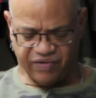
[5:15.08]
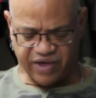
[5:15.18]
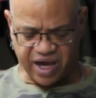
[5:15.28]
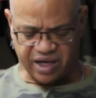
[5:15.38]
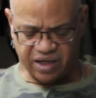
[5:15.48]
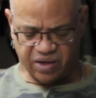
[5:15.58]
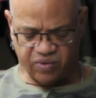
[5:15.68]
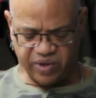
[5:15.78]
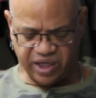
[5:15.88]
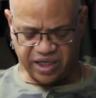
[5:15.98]
that
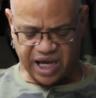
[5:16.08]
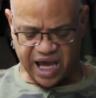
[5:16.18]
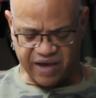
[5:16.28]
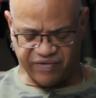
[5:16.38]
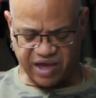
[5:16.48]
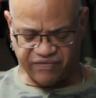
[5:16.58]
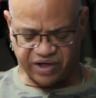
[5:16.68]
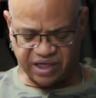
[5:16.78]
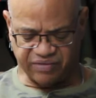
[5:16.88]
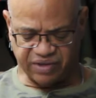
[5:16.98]
we can have that
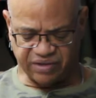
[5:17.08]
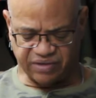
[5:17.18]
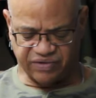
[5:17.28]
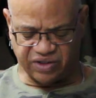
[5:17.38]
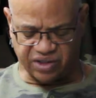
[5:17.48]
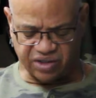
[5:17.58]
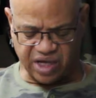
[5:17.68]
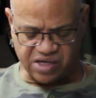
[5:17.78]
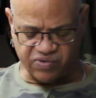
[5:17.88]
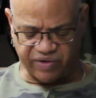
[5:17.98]
forgiveness of sin
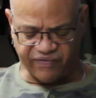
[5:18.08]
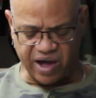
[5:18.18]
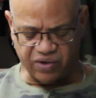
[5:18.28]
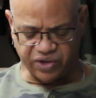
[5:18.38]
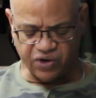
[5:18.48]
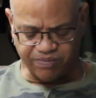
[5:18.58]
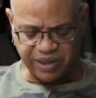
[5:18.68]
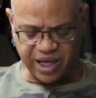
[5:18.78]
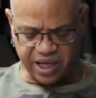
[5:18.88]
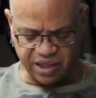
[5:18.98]
as we follow your
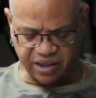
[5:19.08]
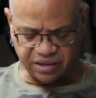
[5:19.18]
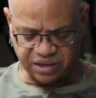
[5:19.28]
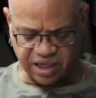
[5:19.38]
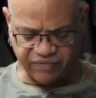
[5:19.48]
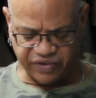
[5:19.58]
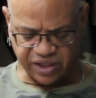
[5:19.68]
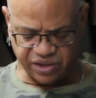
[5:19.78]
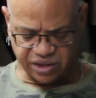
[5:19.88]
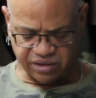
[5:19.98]
plan of
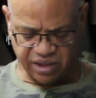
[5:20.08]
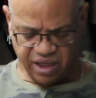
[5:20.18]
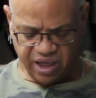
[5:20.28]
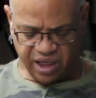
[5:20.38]
salvation,